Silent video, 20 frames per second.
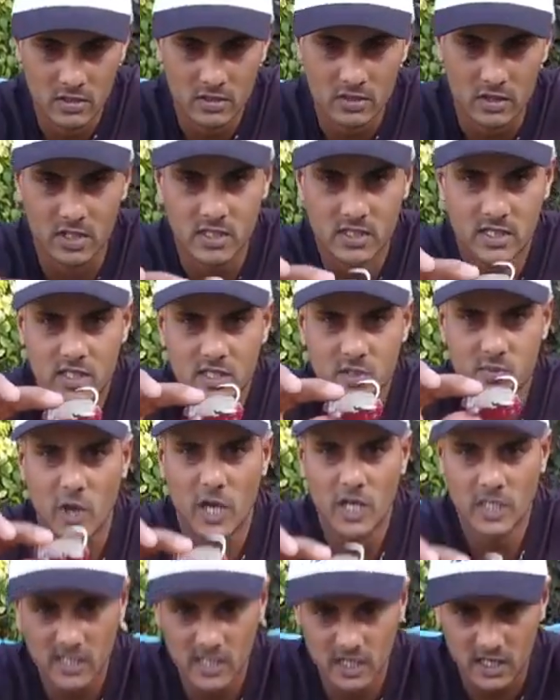So this is
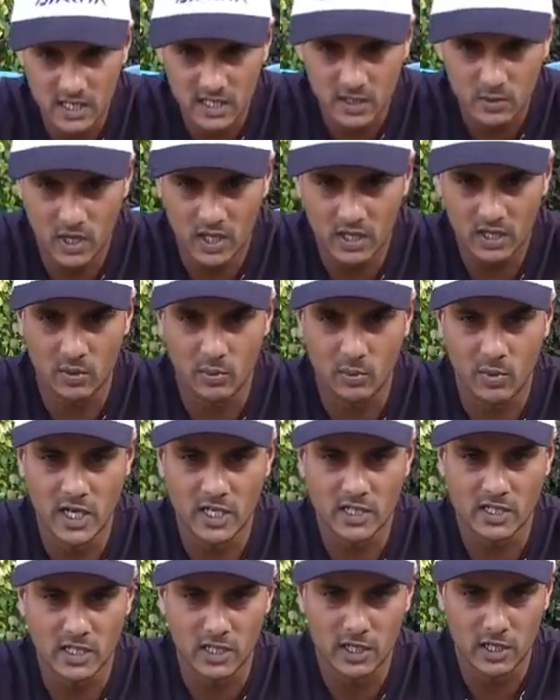basically what the
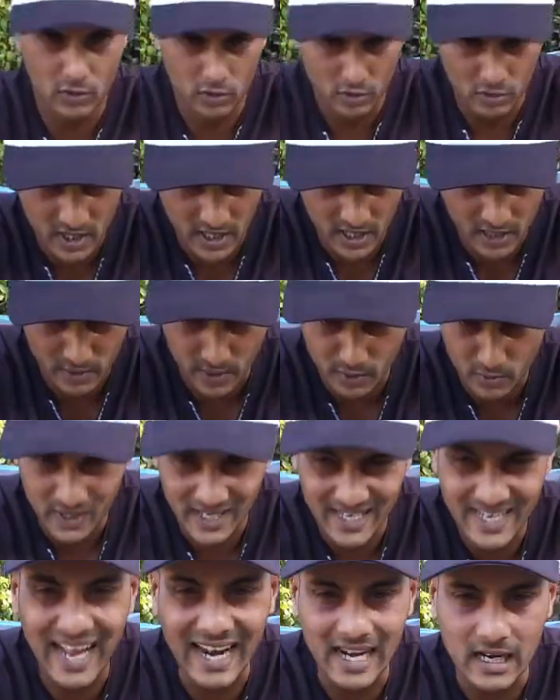bait's going to look like when
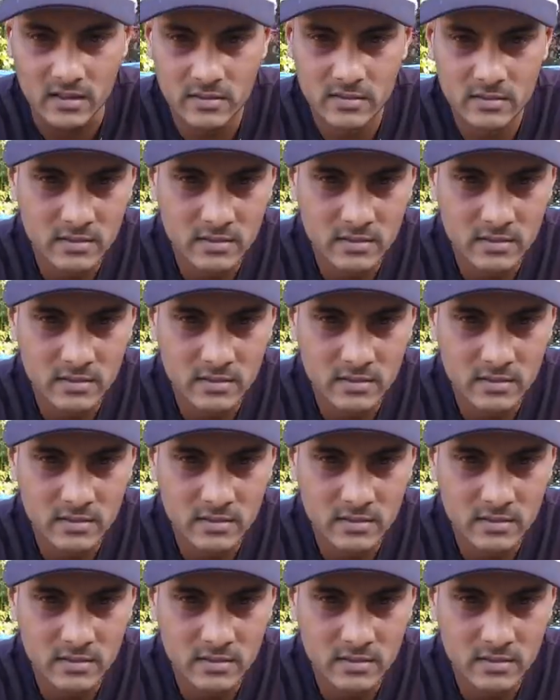we're done.